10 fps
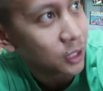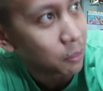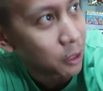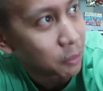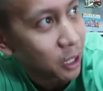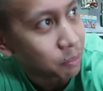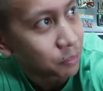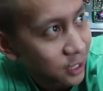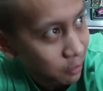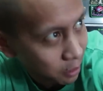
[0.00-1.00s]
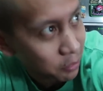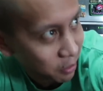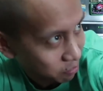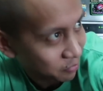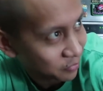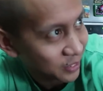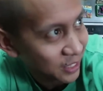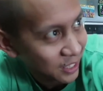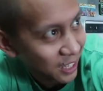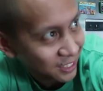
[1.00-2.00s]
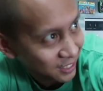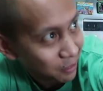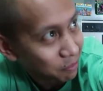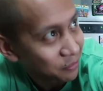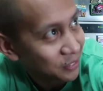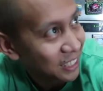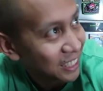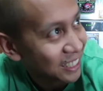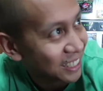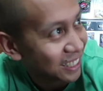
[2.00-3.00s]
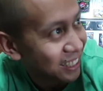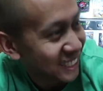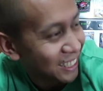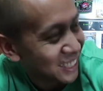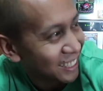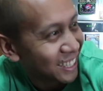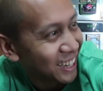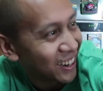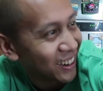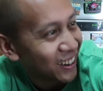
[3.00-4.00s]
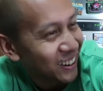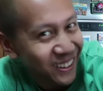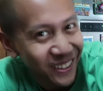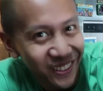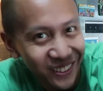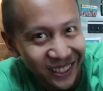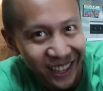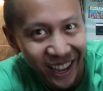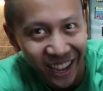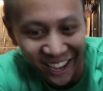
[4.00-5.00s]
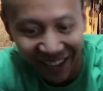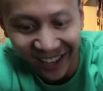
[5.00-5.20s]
Come, come, come. Come, come, come. Yes, come. Good girl. Yeah.